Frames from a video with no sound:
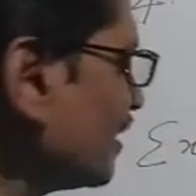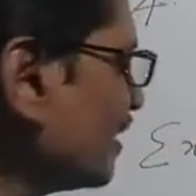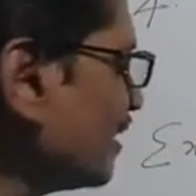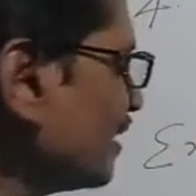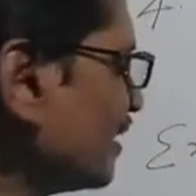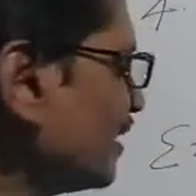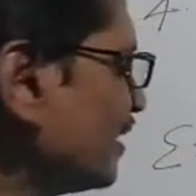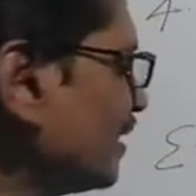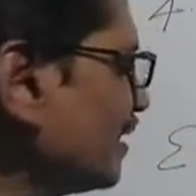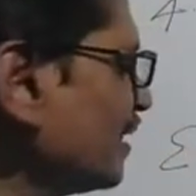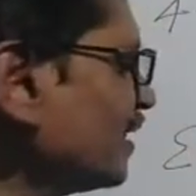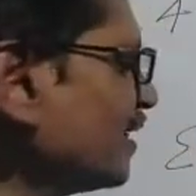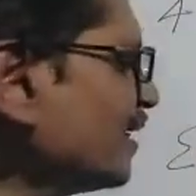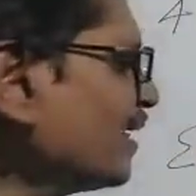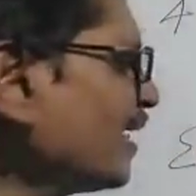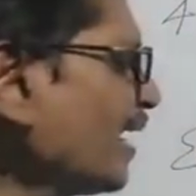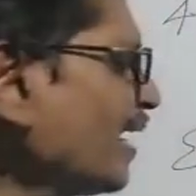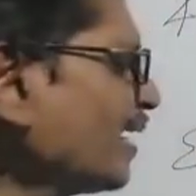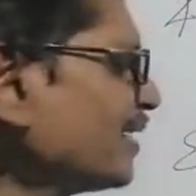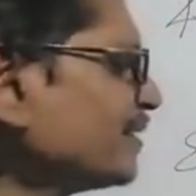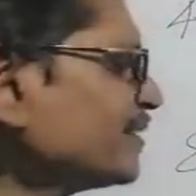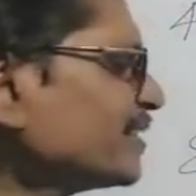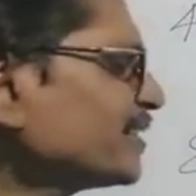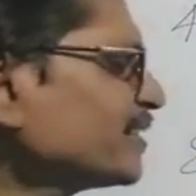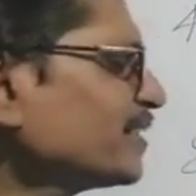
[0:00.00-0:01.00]
He
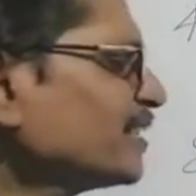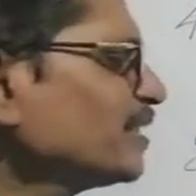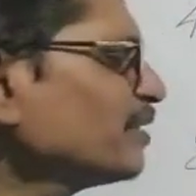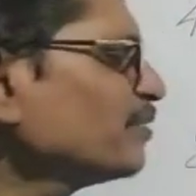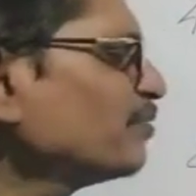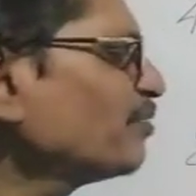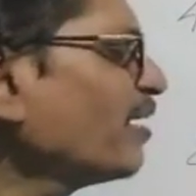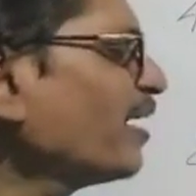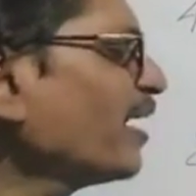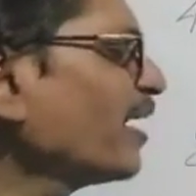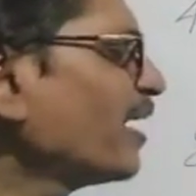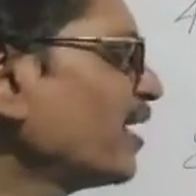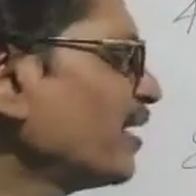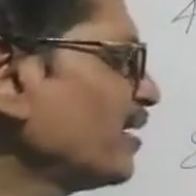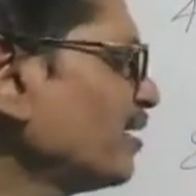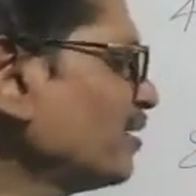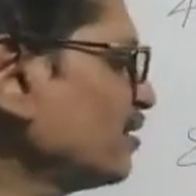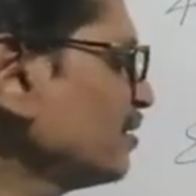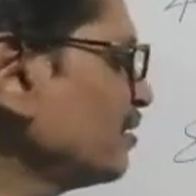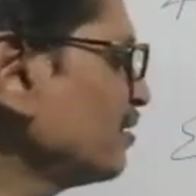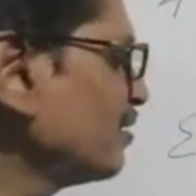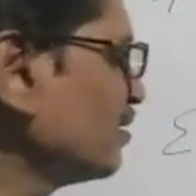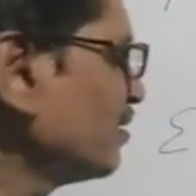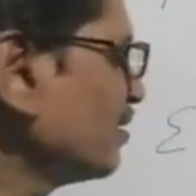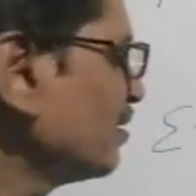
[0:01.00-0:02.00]
has
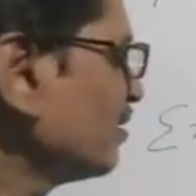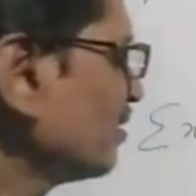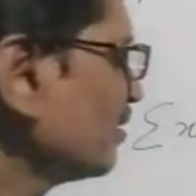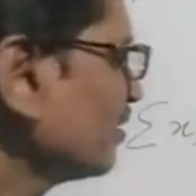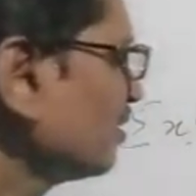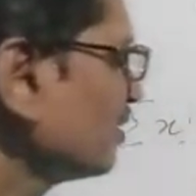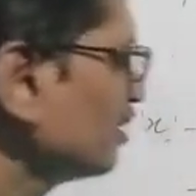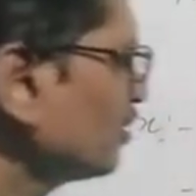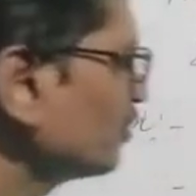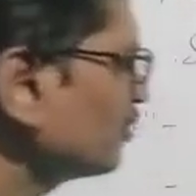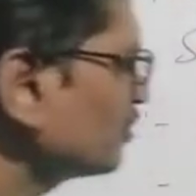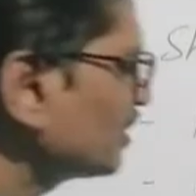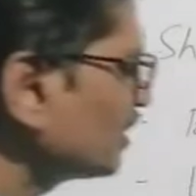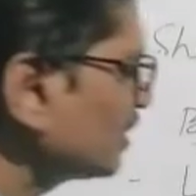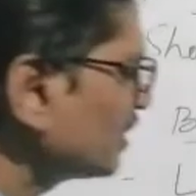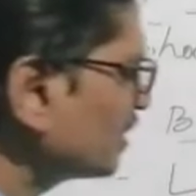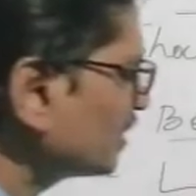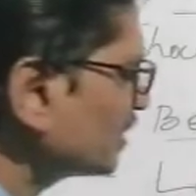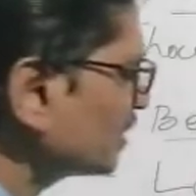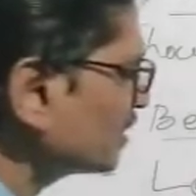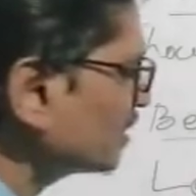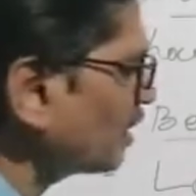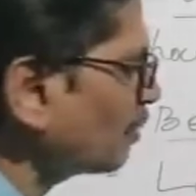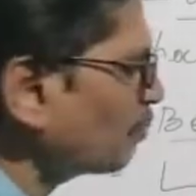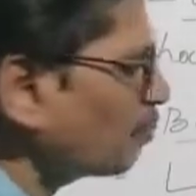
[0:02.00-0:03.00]
given, you see
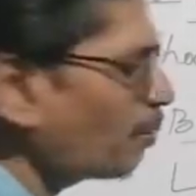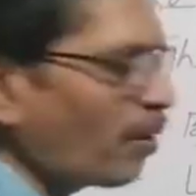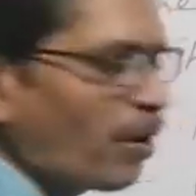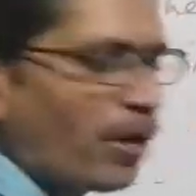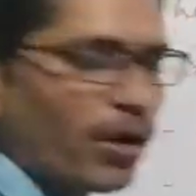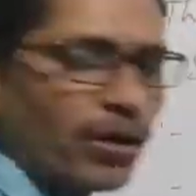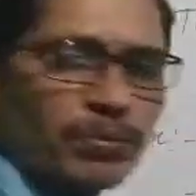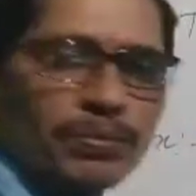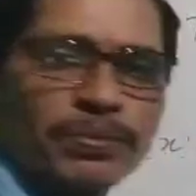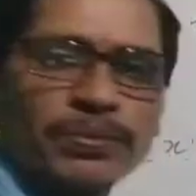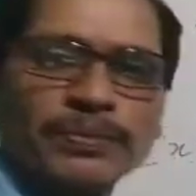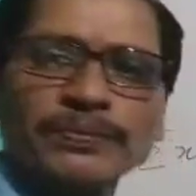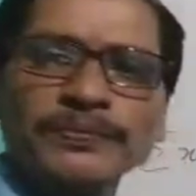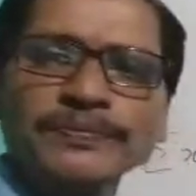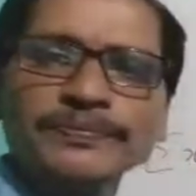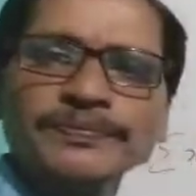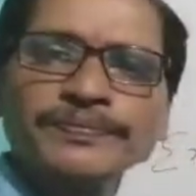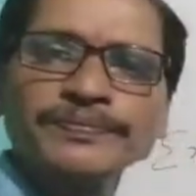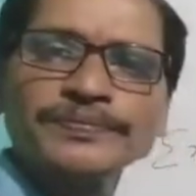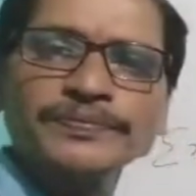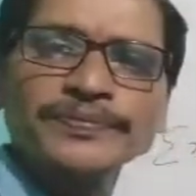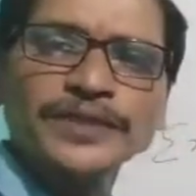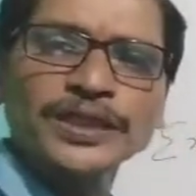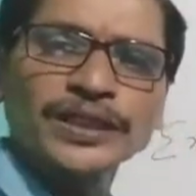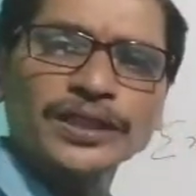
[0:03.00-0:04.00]
this is the verb.
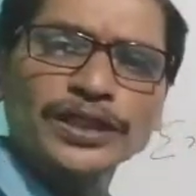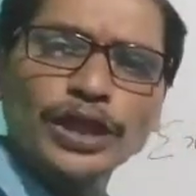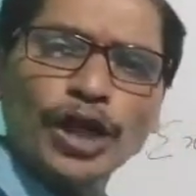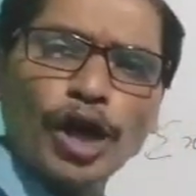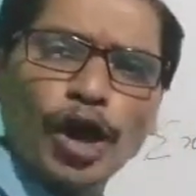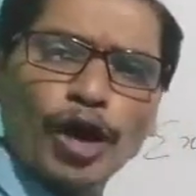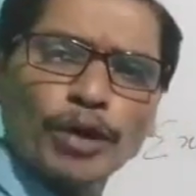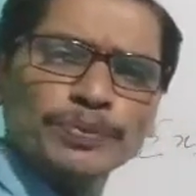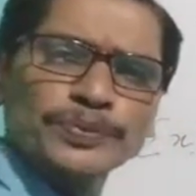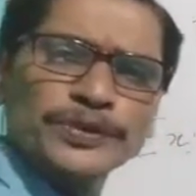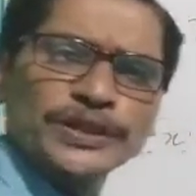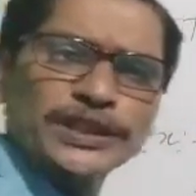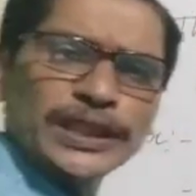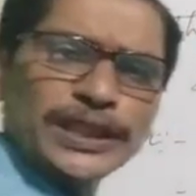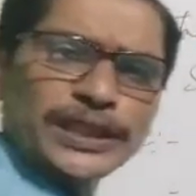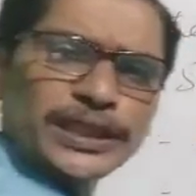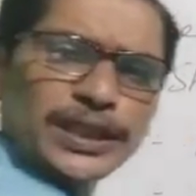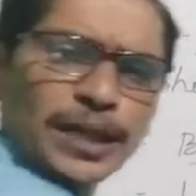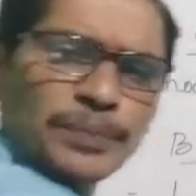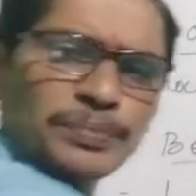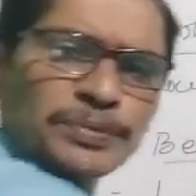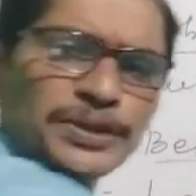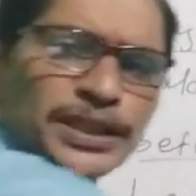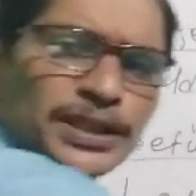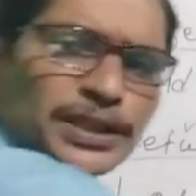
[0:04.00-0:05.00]
The object
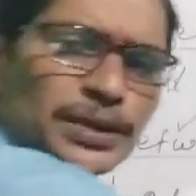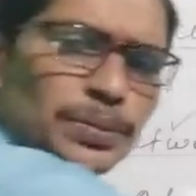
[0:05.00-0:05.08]
of this